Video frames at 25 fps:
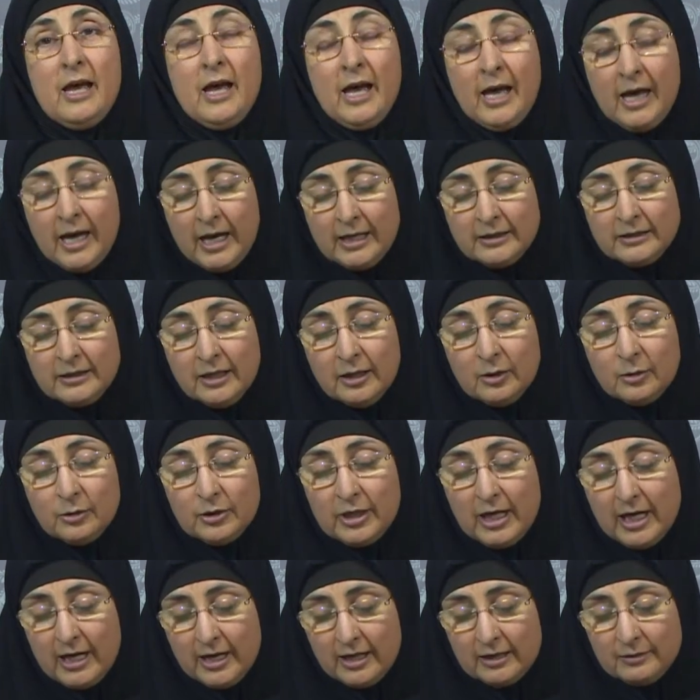Had the
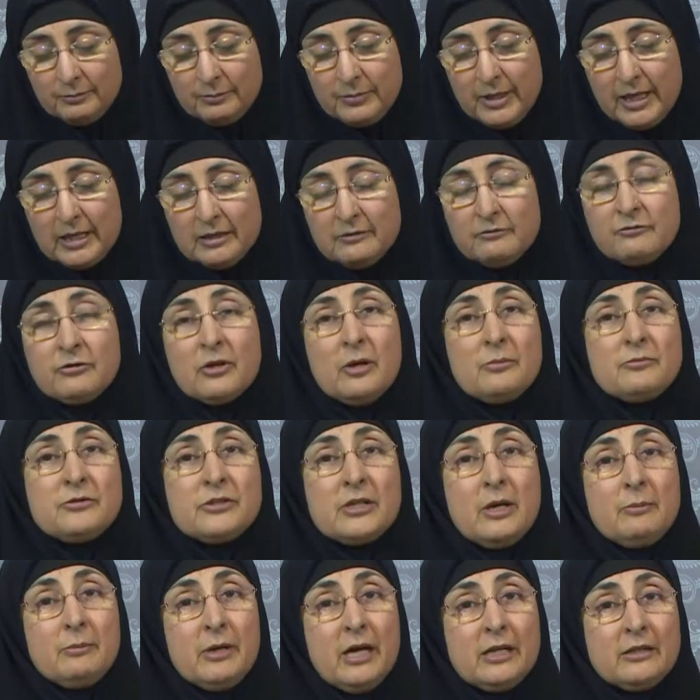Quran been from
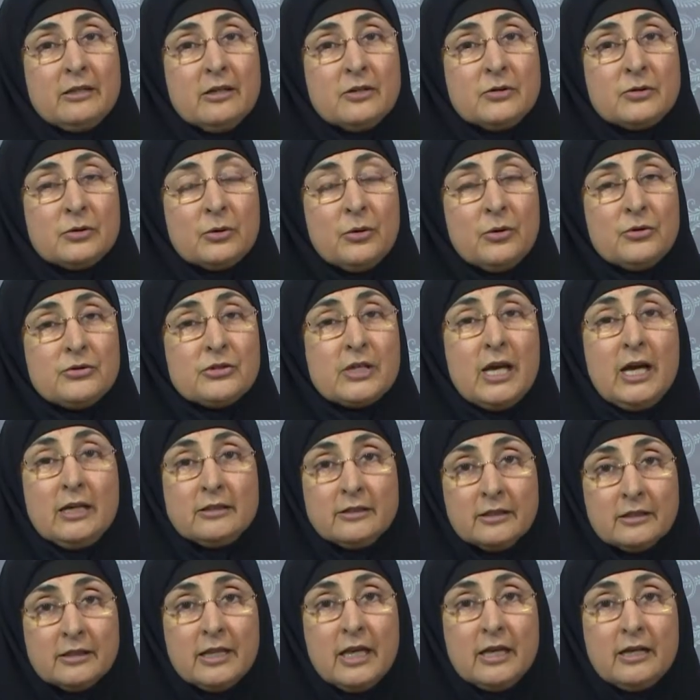some other source
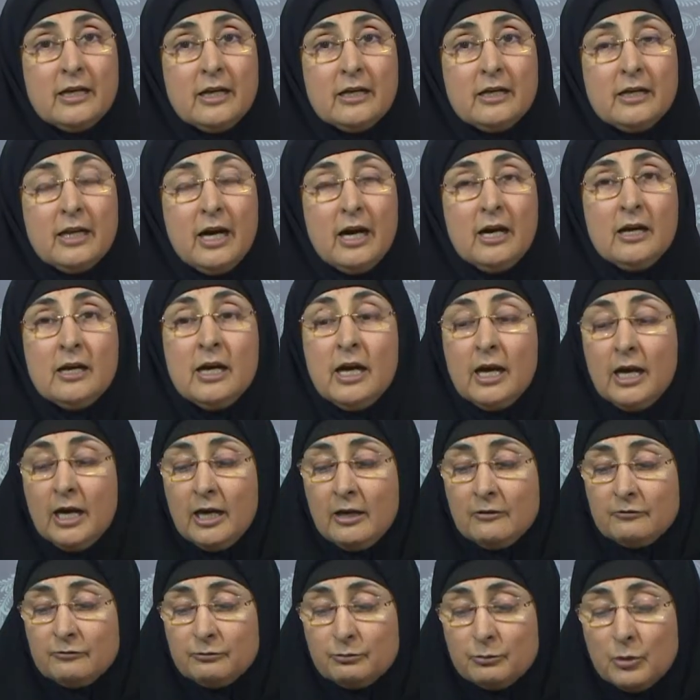other than Allah,
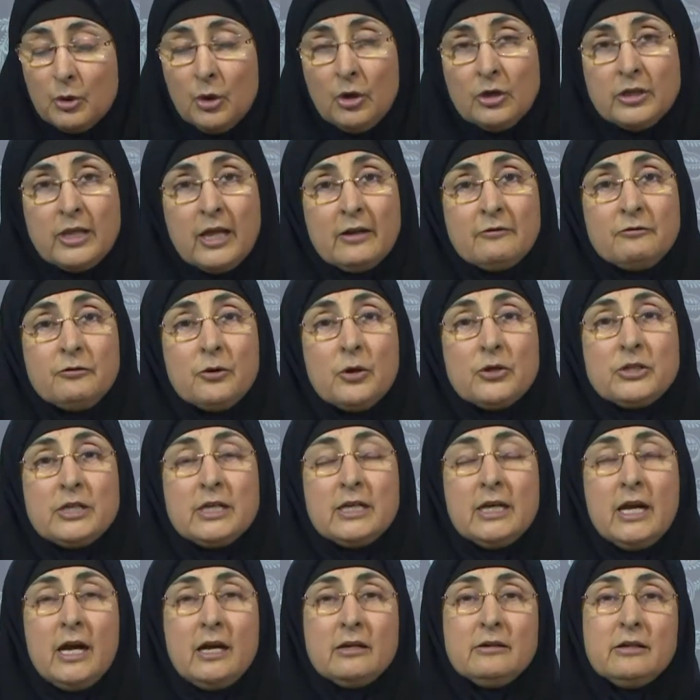more than
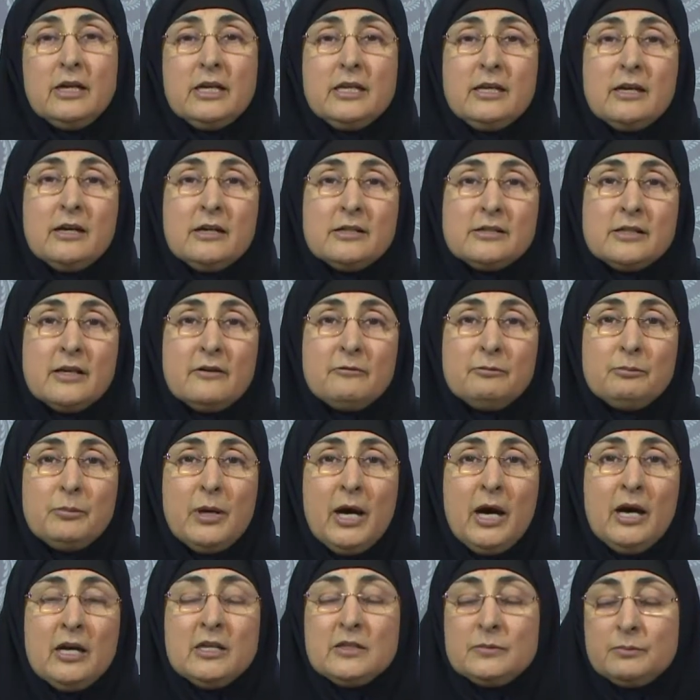1400 years have
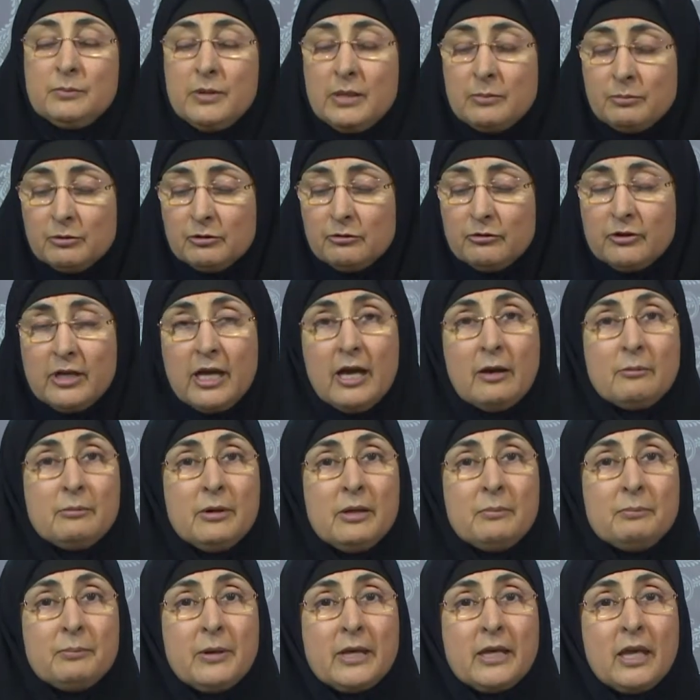passed, people would have
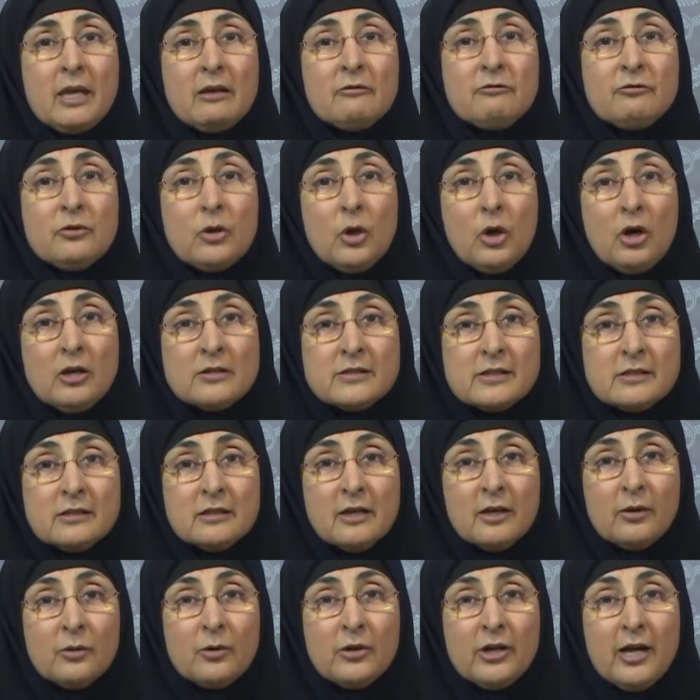been picking flaws in
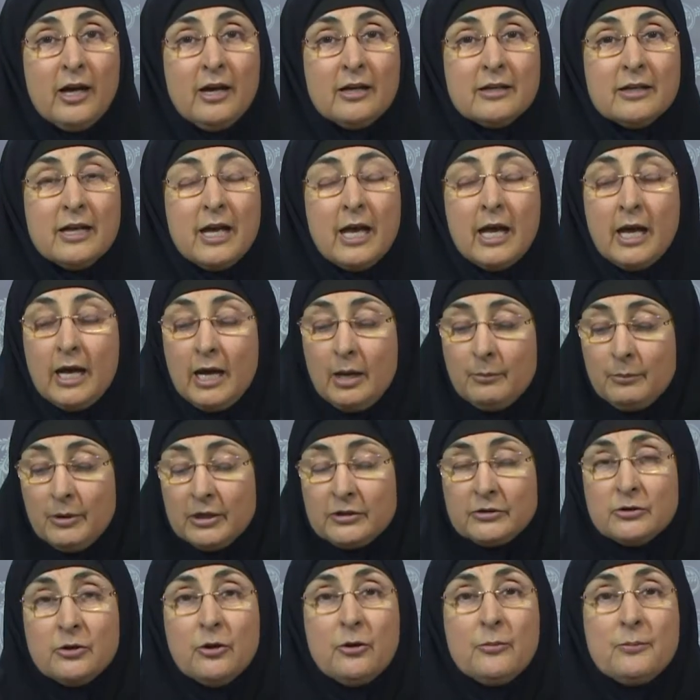the Quran.
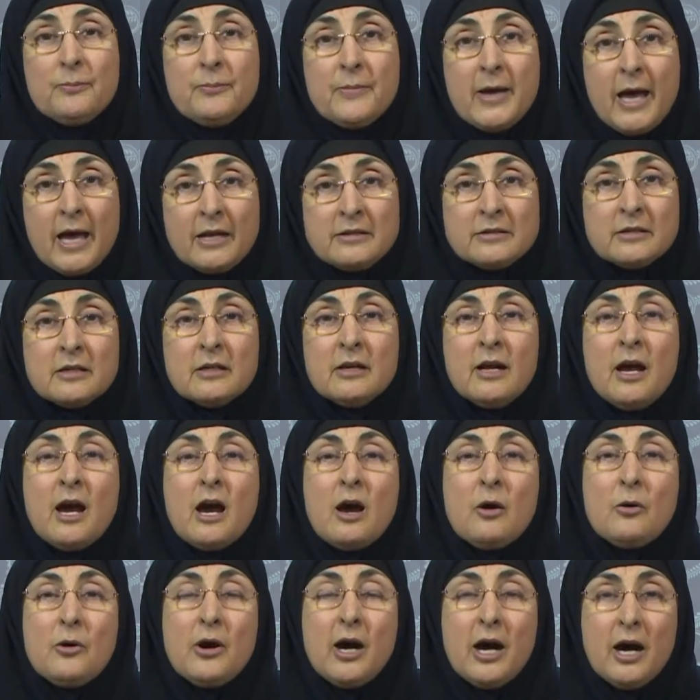But no matter
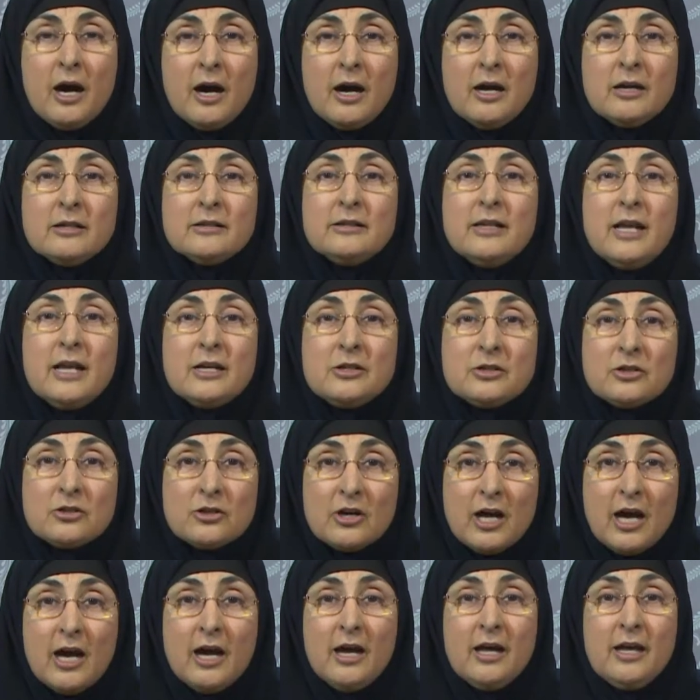how hard they
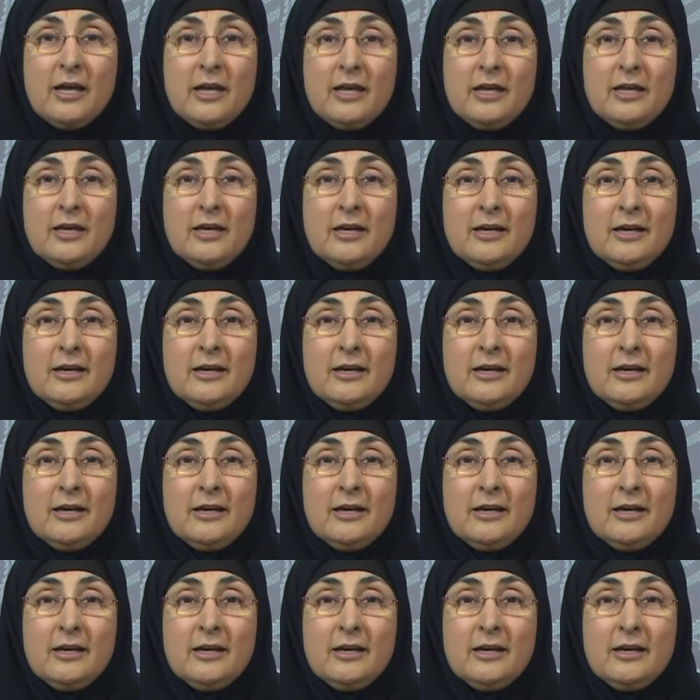try,